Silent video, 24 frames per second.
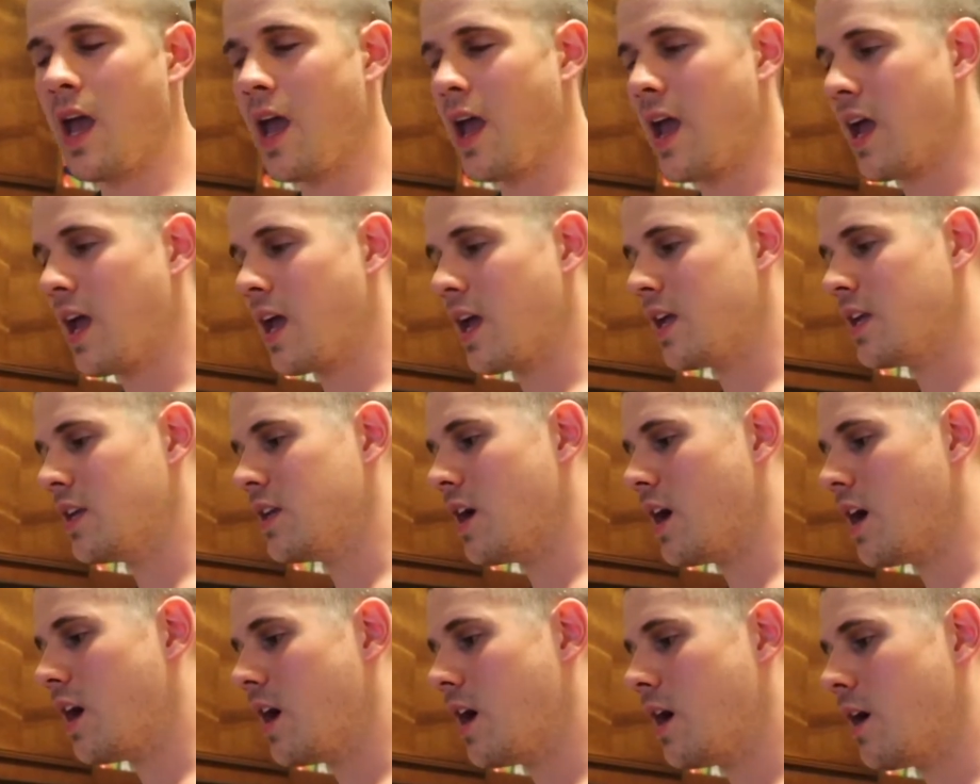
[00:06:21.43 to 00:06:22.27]

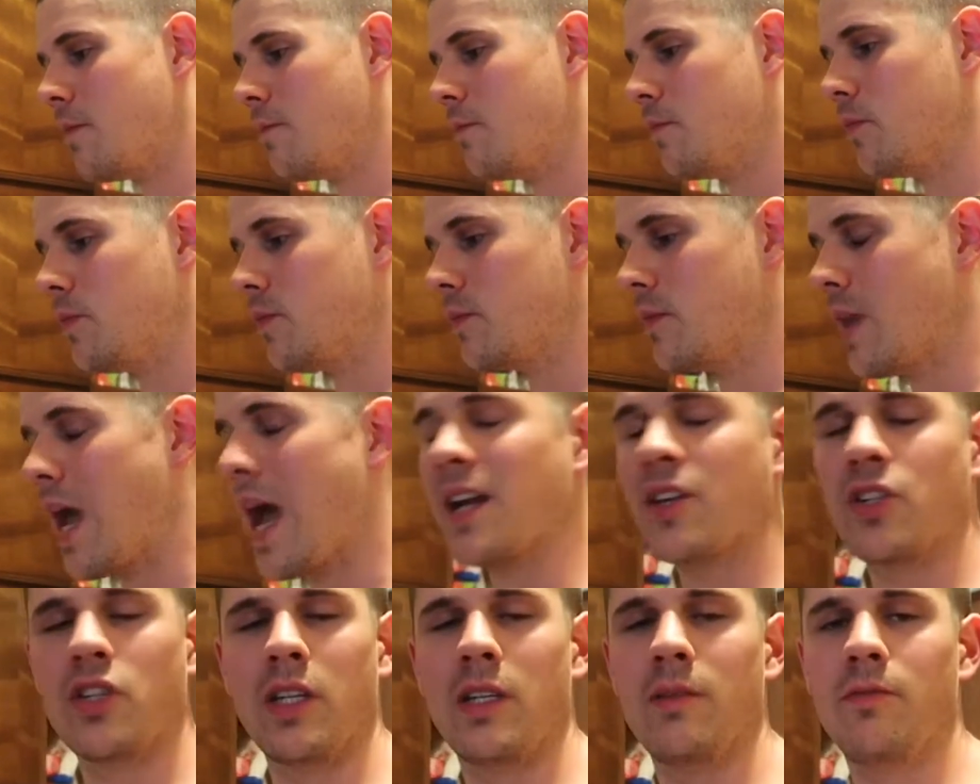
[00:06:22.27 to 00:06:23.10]
And
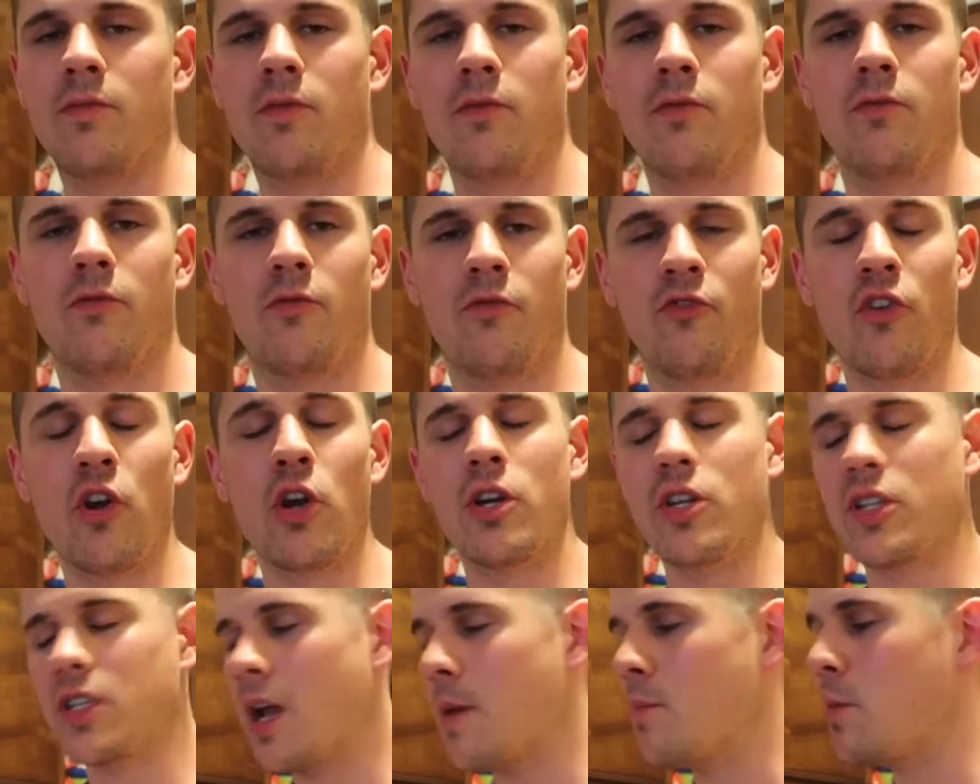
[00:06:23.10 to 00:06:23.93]
actually
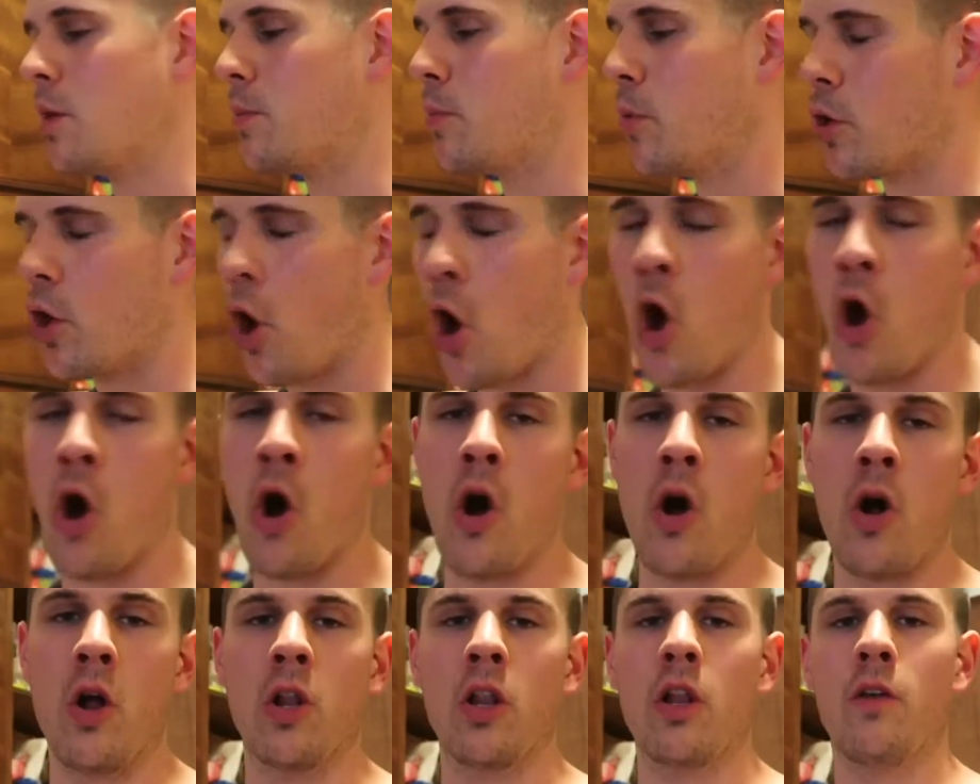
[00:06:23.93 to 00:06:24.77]
first I'm going to put
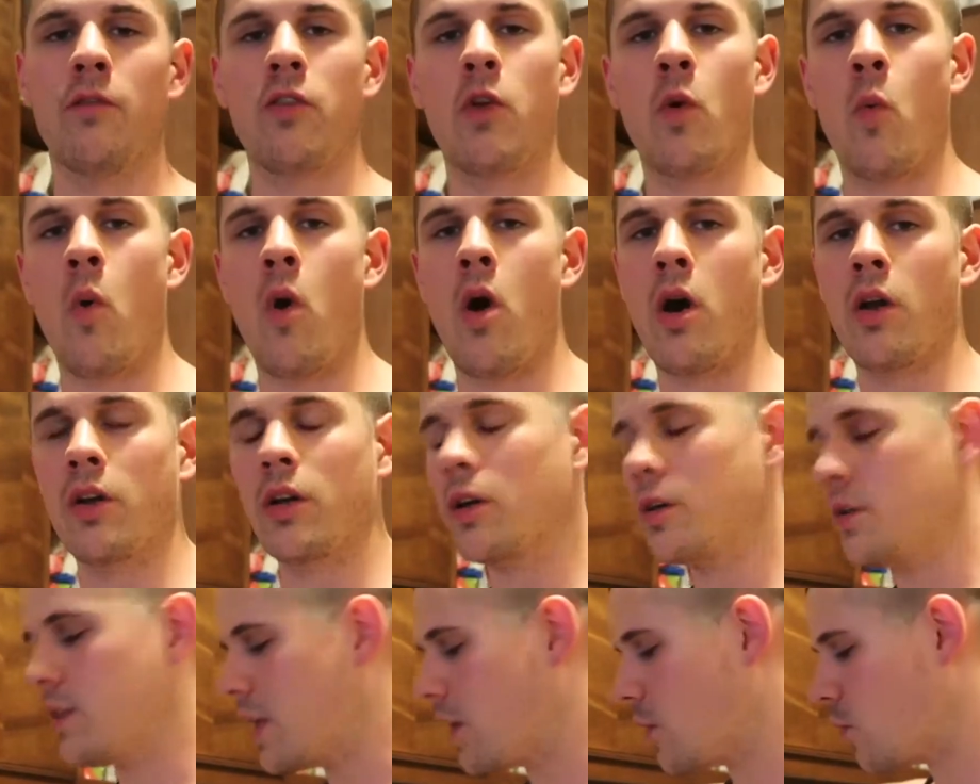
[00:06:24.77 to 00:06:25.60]
all of the
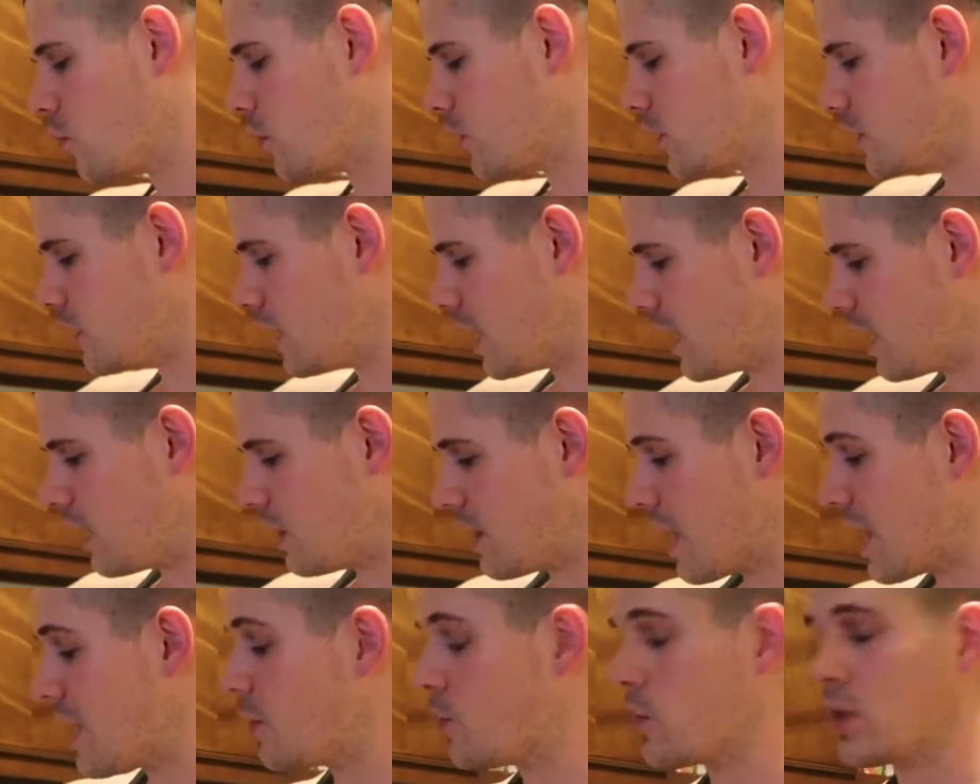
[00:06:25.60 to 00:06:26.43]
water that
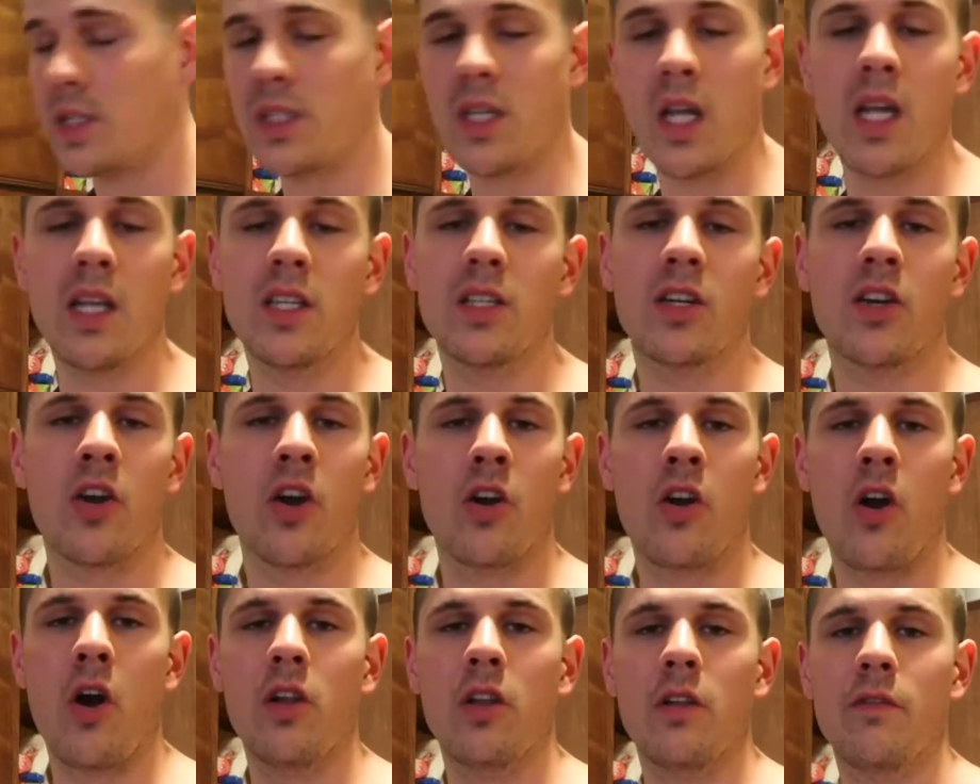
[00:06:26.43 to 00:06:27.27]
it would take to
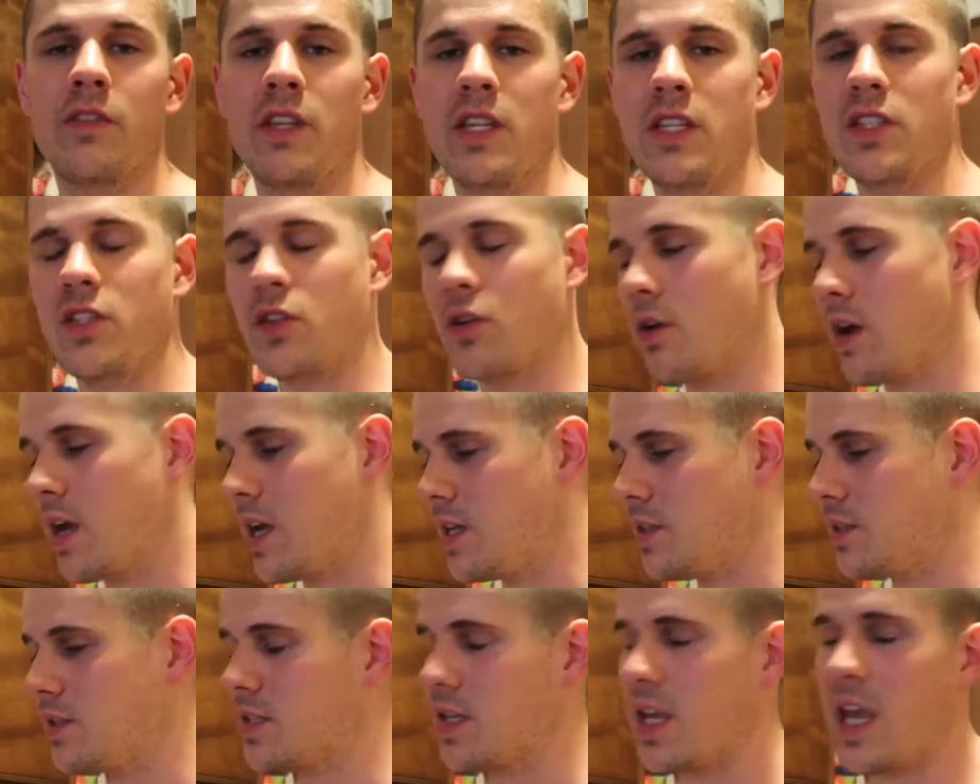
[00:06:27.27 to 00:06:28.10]
cook all of these
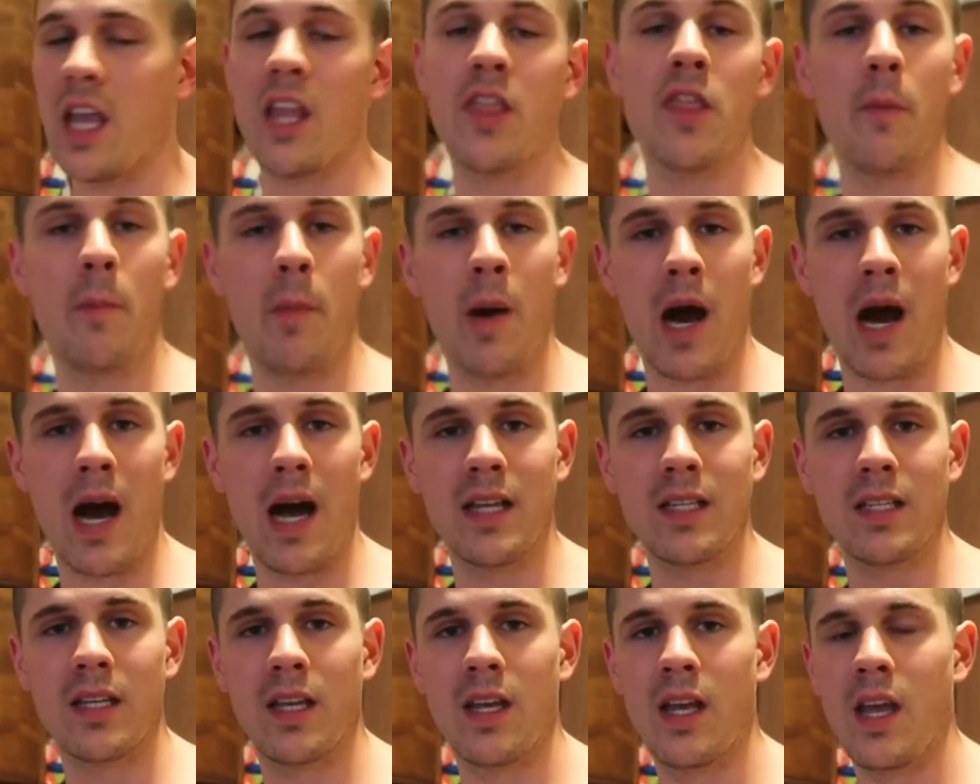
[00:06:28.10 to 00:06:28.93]
grains in the
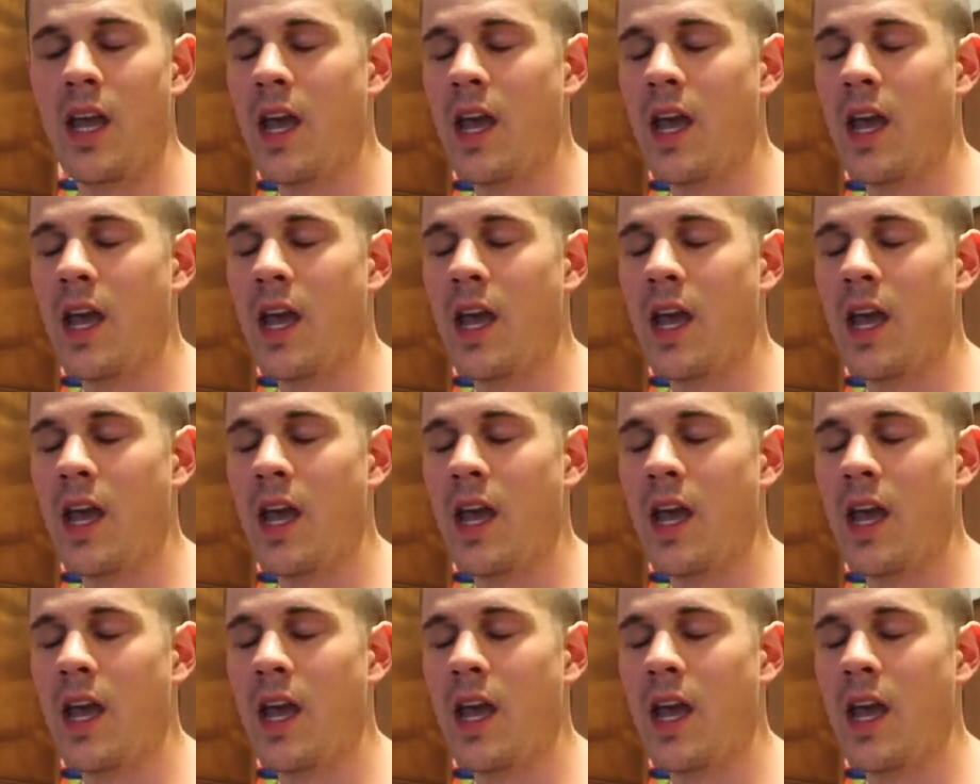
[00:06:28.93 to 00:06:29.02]
pot,